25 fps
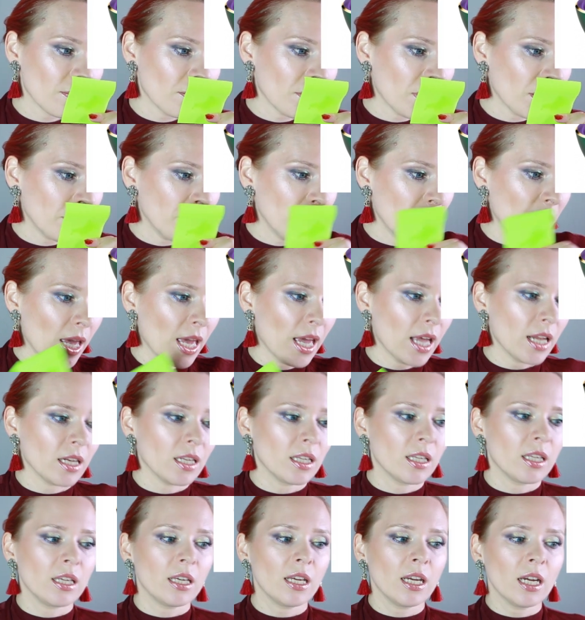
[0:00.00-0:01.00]
But man,
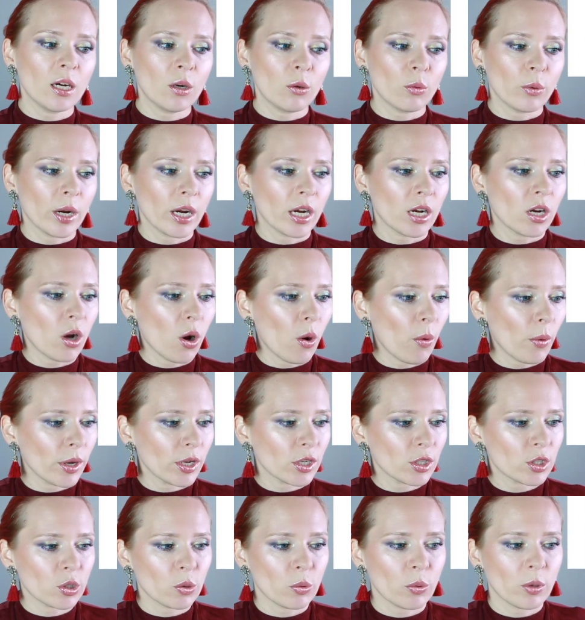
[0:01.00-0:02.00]
here we're
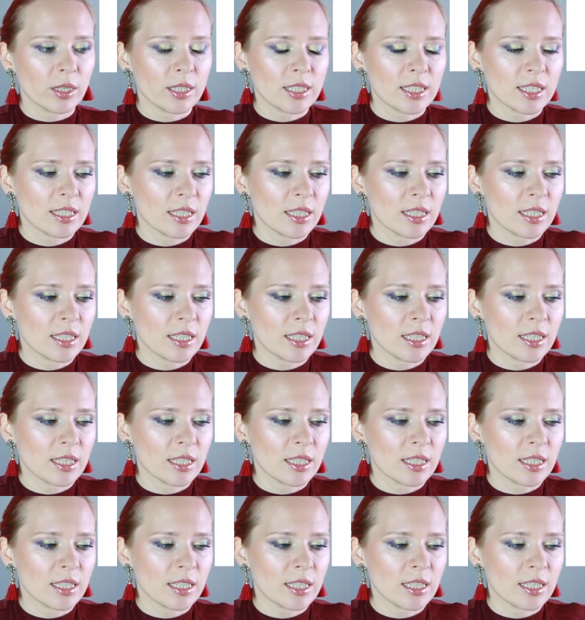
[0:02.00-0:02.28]
going towards